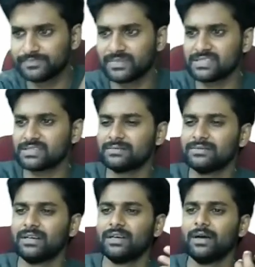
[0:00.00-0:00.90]
Next.
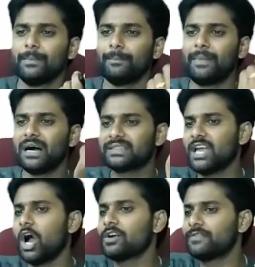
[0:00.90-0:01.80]
Mark
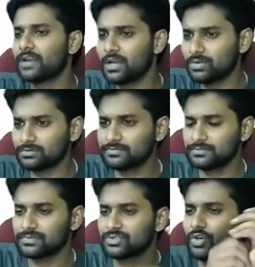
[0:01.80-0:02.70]
the odd one out.
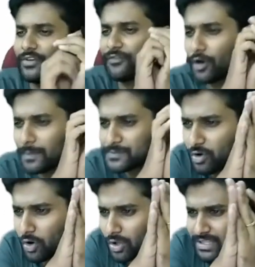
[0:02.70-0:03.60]
So if you observe
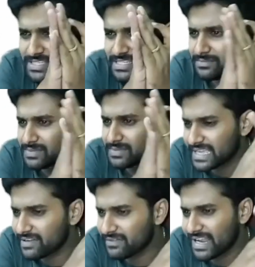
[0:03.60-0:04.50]
all these numbers,
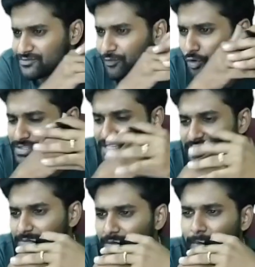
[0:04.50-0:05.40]
they given as 4-digit
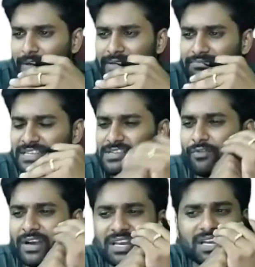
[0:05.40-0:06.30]
number. But there is a
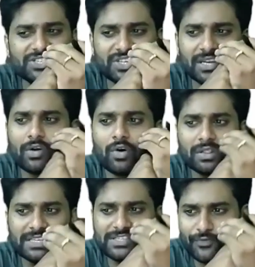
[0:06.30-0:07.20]
one relation in
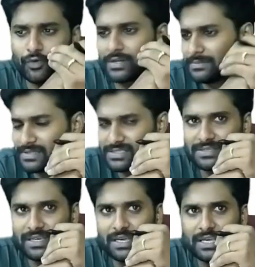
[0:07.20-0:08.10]
all these 4
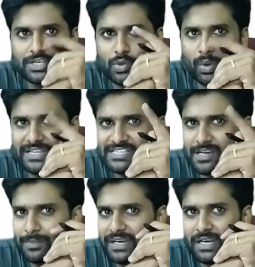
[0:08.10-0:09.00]
numbers. So one is
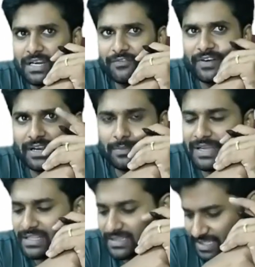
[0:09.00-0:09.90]
completely different,
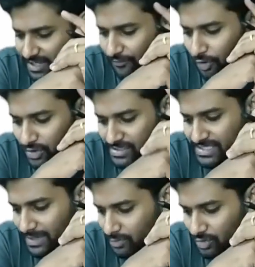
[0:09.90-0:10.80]
remaining 3 follows
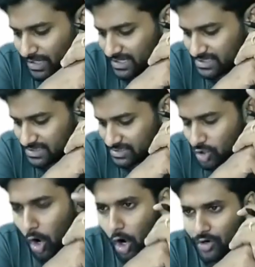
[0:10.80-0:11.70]
same rule, guys.
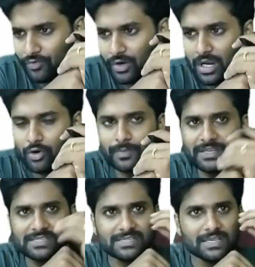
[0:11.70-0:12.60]
So odd one out
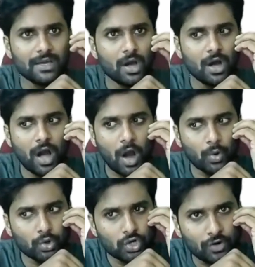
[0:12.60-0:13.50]
means
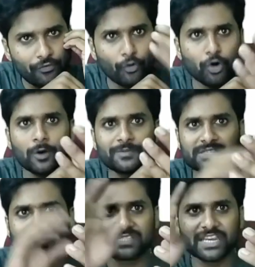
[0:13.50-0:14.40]
out of 4
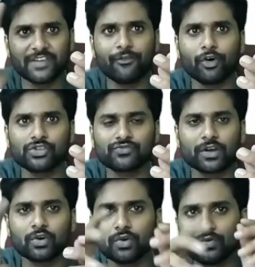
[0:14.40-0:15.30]
options, 3 follows
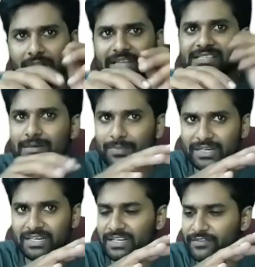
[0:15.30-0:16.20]
one rule, one is
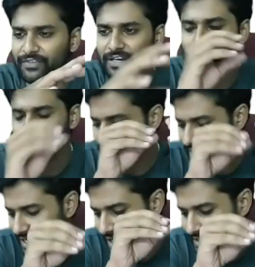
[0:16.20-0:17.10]
completely different. You should
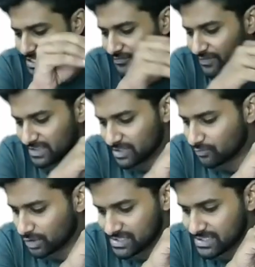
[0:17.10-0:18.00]
identify that.
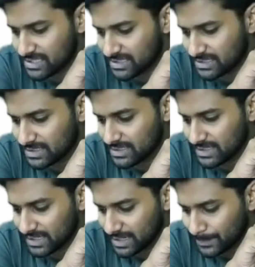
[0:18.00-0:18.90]
What is the
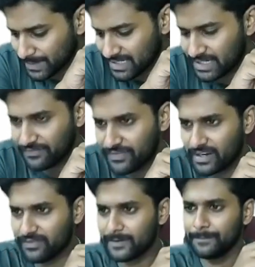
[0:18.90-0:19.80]
completely
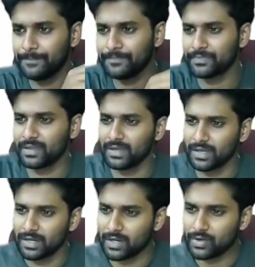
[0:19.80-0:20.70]
different one?
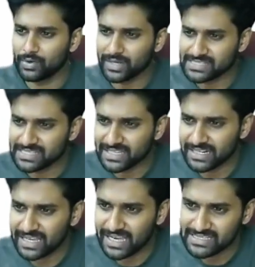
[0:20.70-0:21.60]
Now you can see
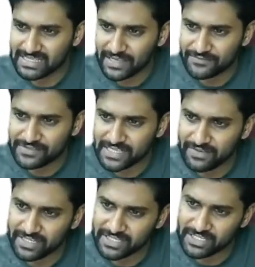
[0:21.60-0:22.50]
that, guys, if
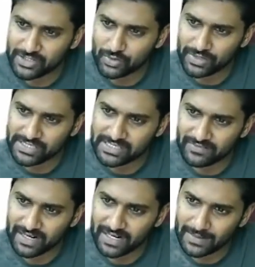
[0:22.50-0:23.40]
72 is
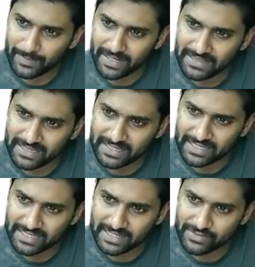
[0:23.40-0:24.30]
divided by 3,
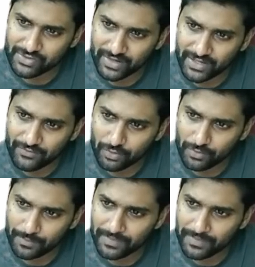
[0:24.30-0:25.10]
it gives 24.